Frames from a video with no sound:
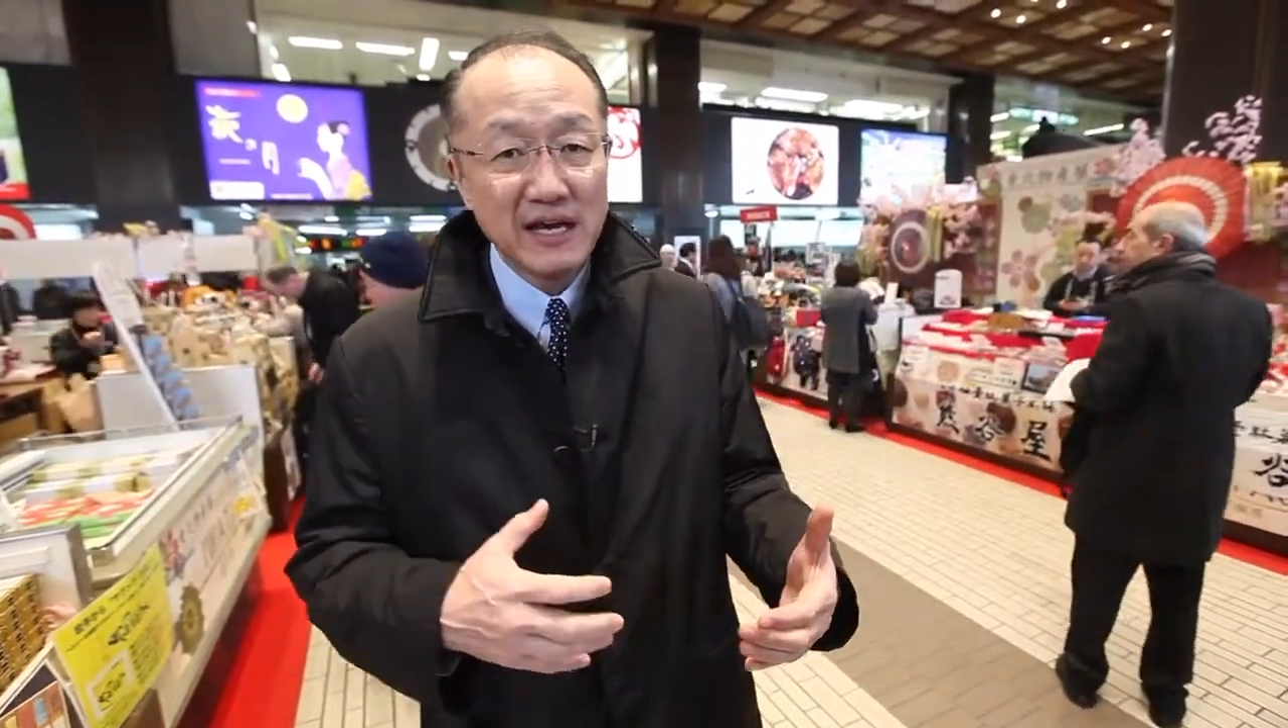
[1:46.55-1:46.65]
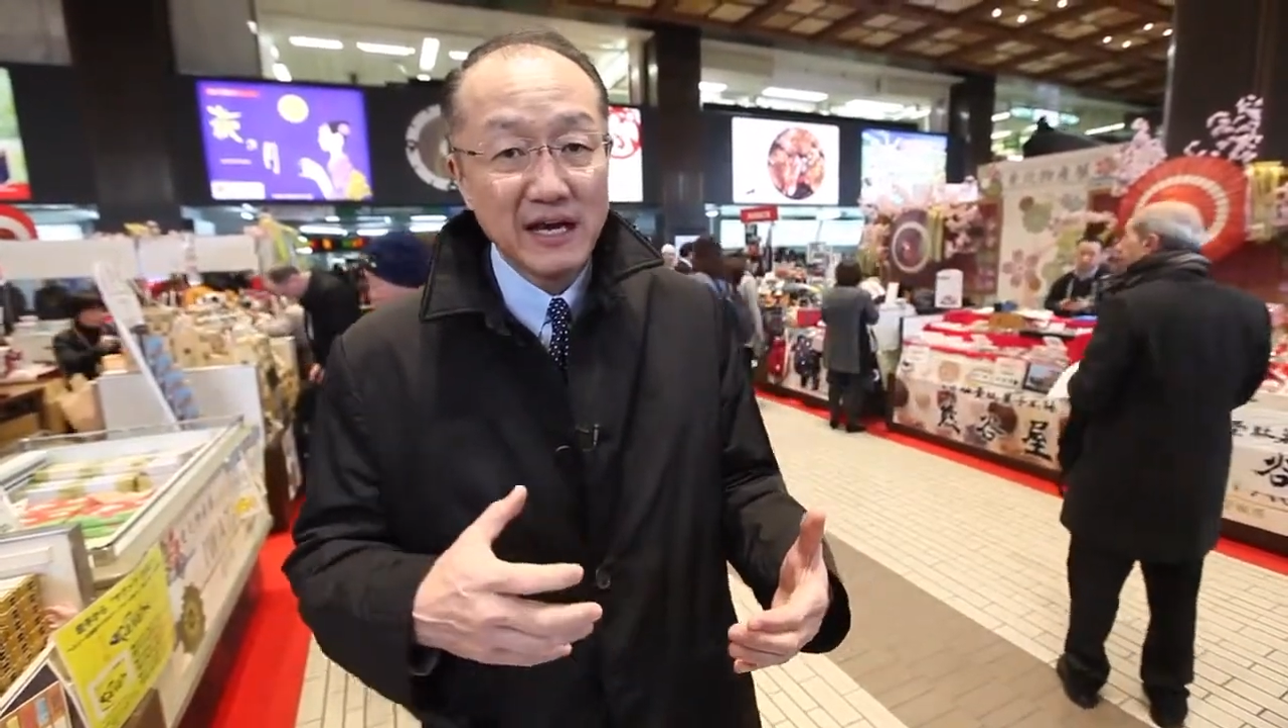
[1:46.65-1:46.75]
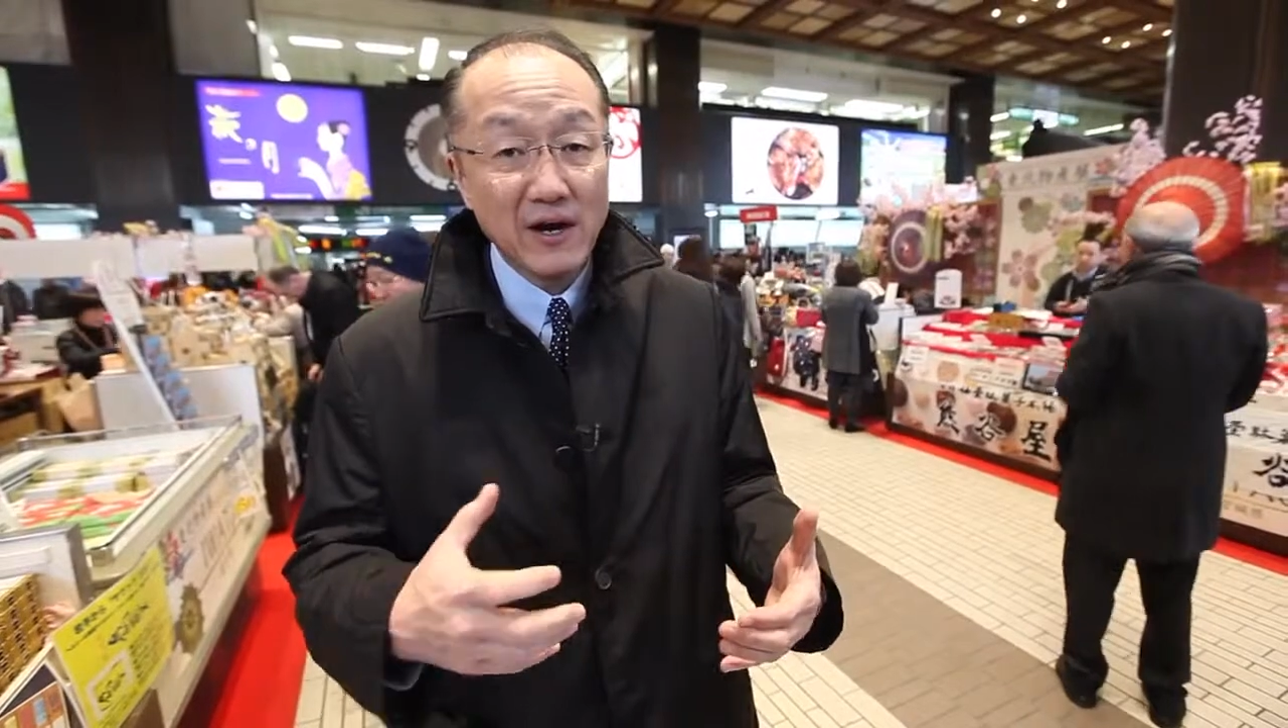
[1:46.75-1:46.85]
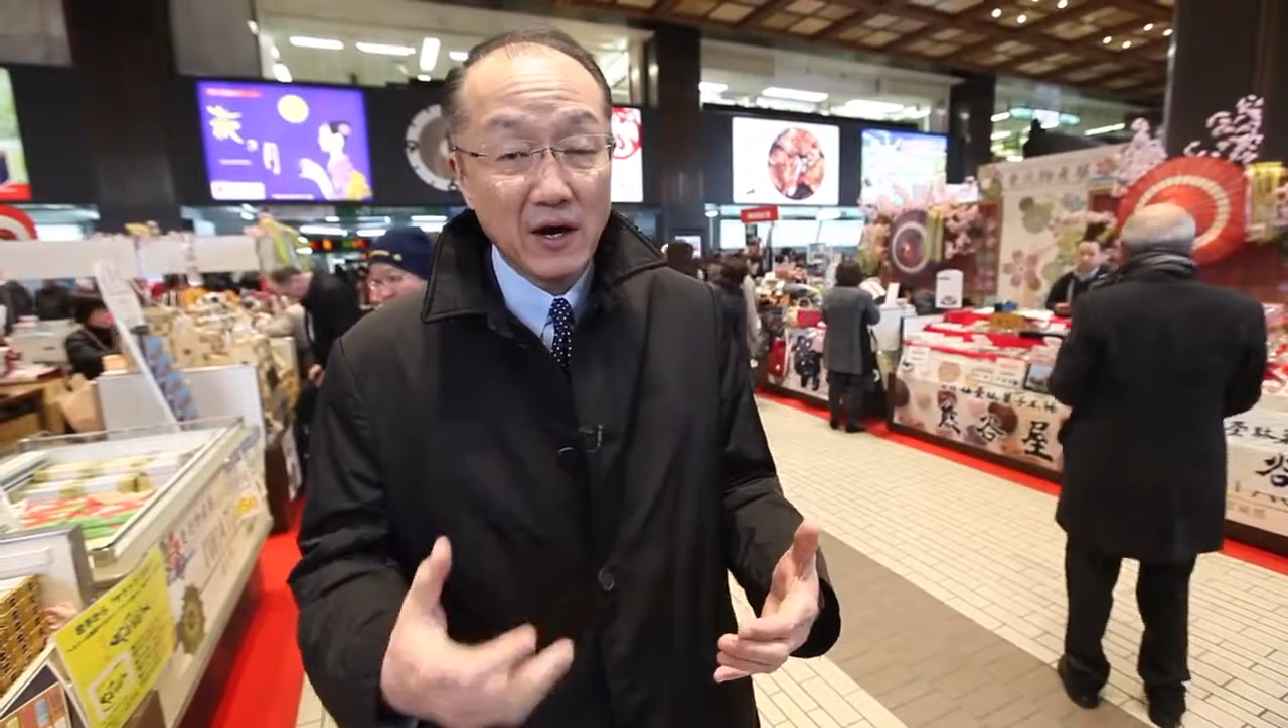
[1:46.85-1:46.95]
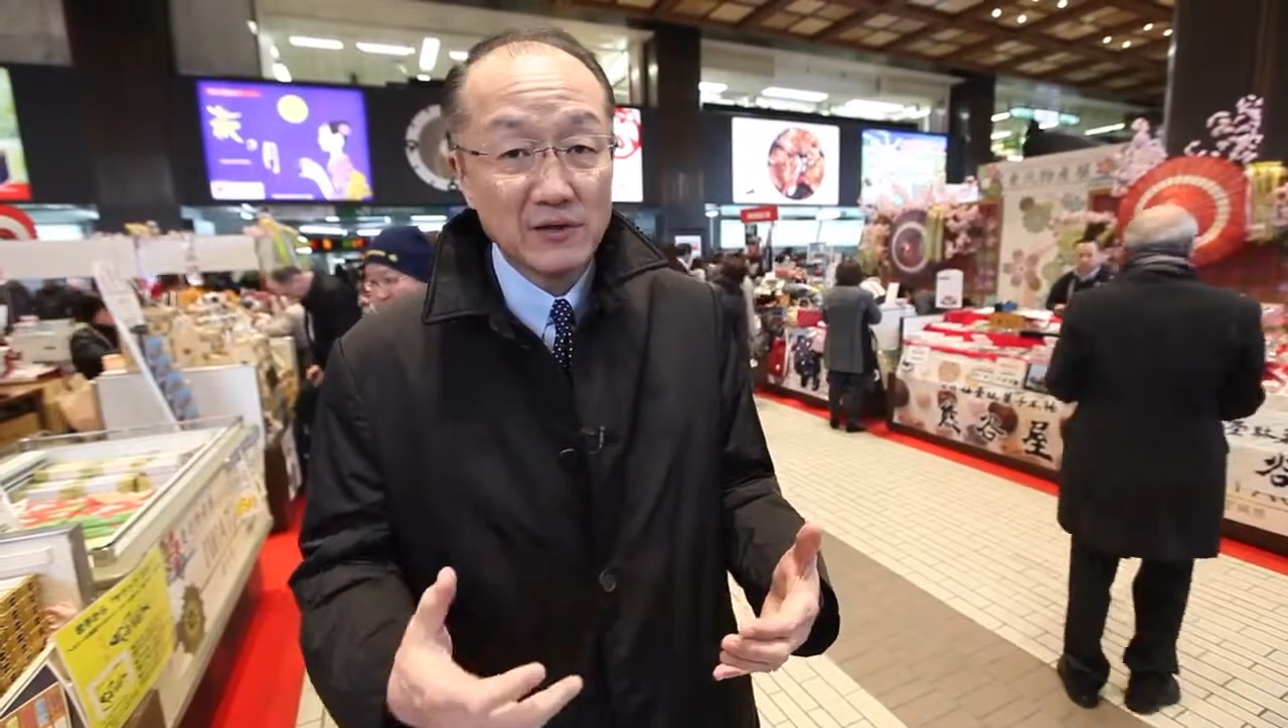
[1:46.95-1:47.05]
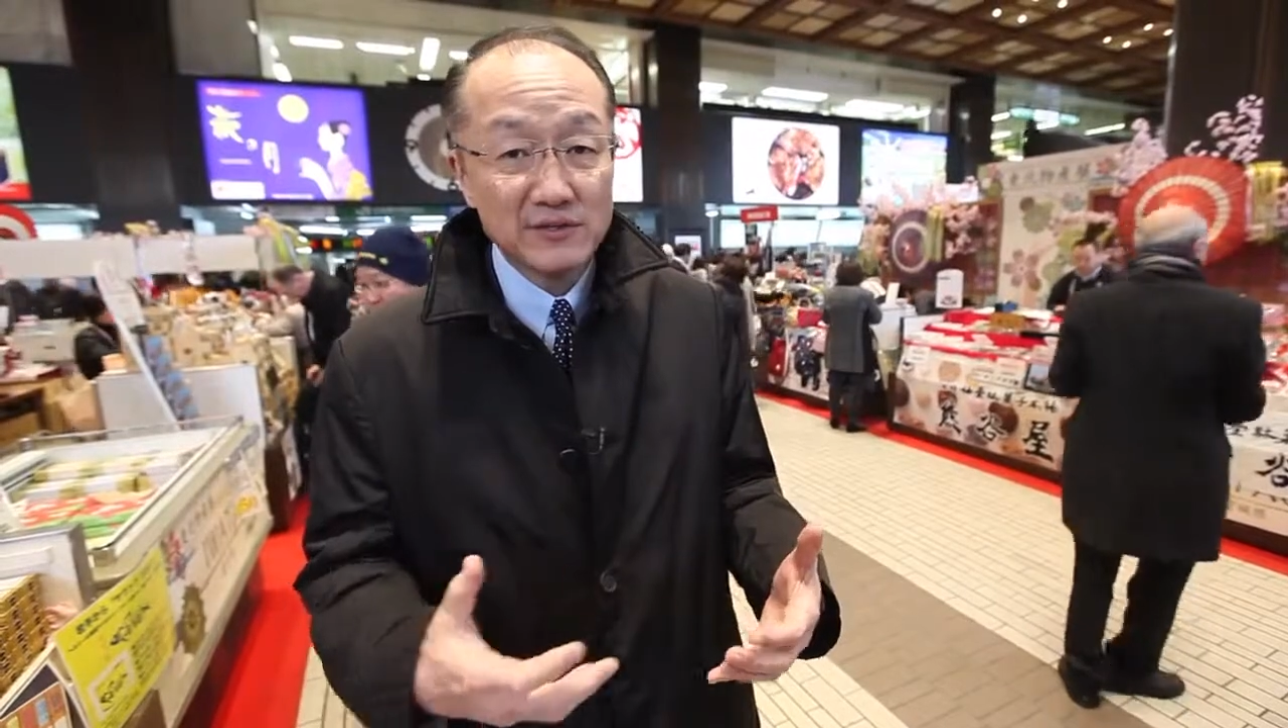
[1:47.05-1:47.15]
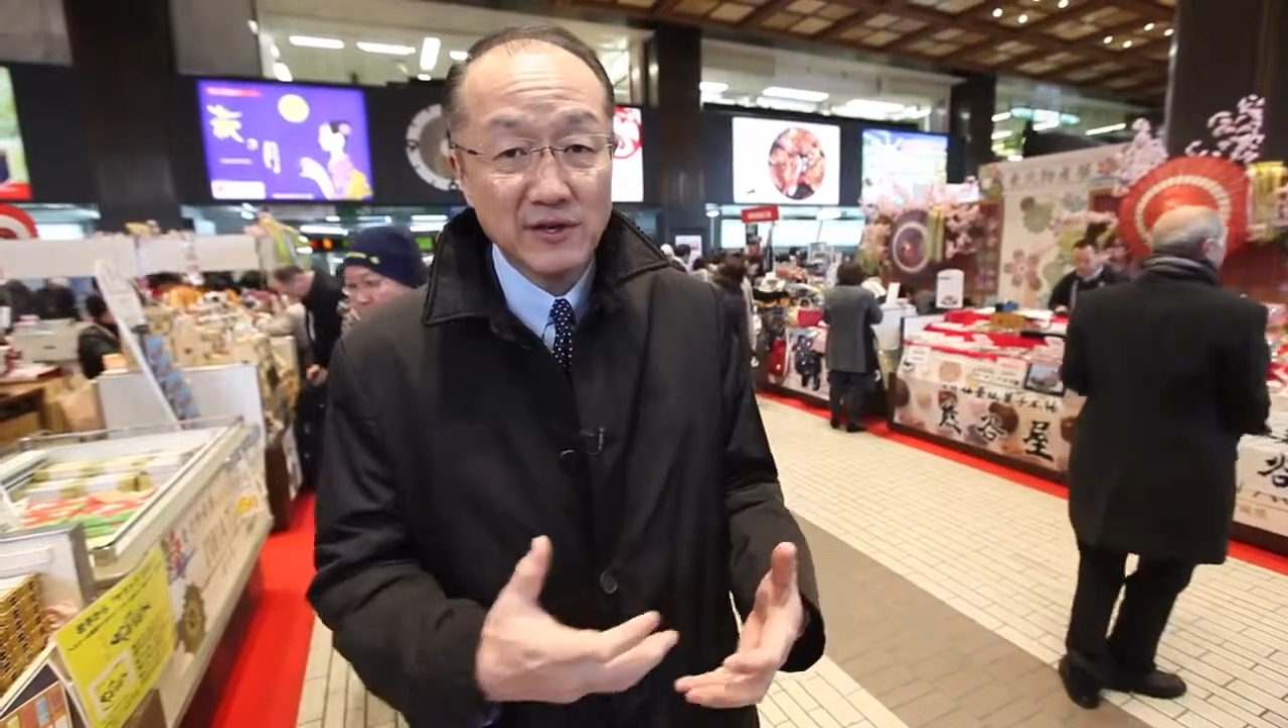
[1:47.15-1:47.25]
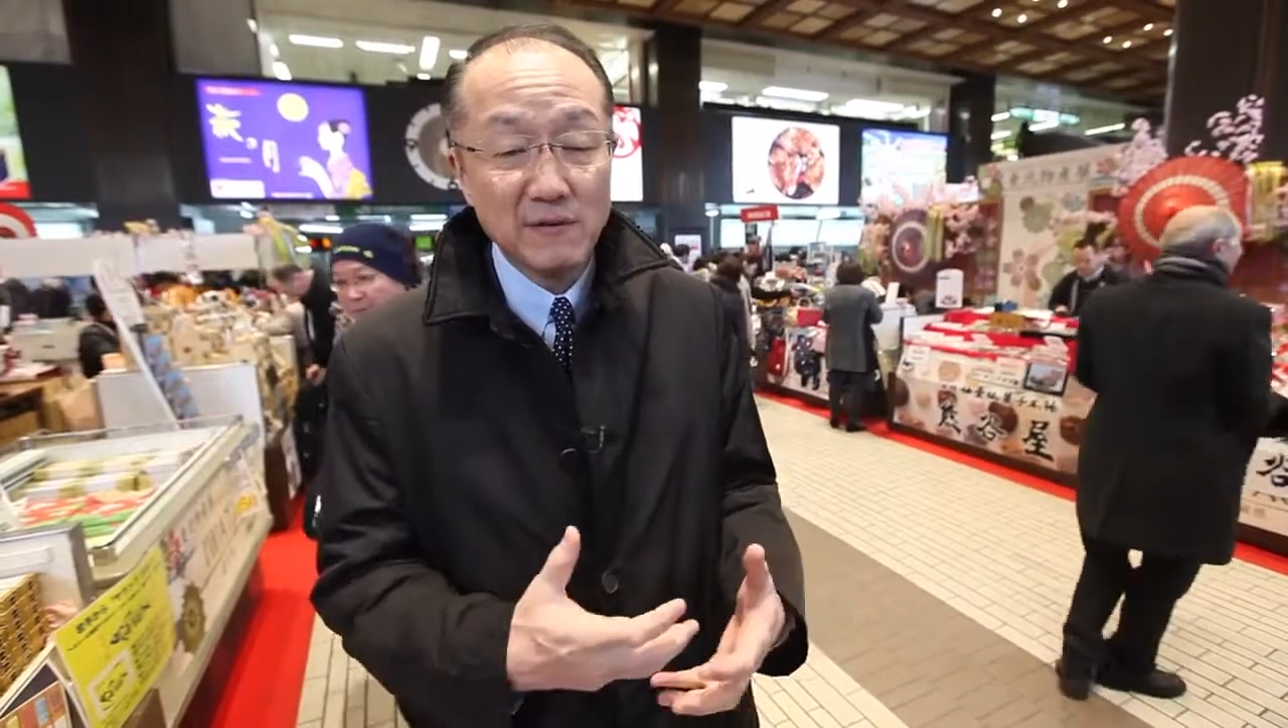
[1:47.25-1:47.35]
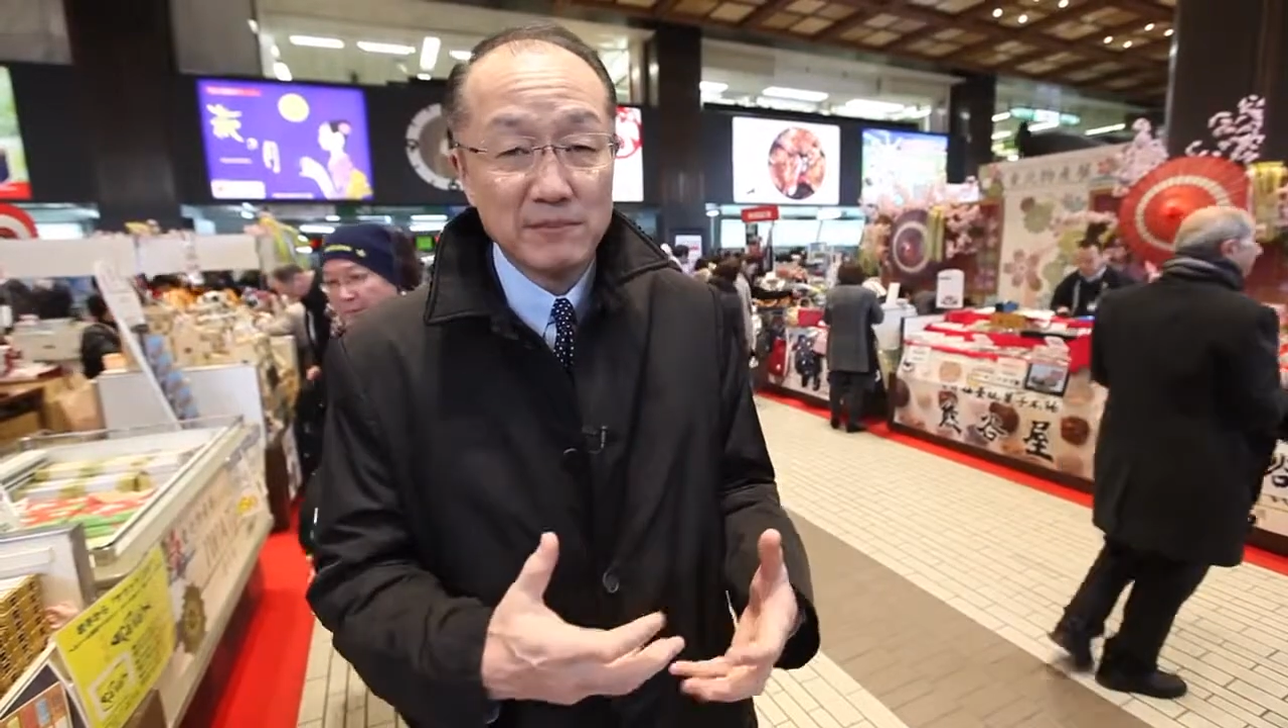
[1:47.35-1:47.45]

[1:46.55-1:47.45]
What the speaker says: and also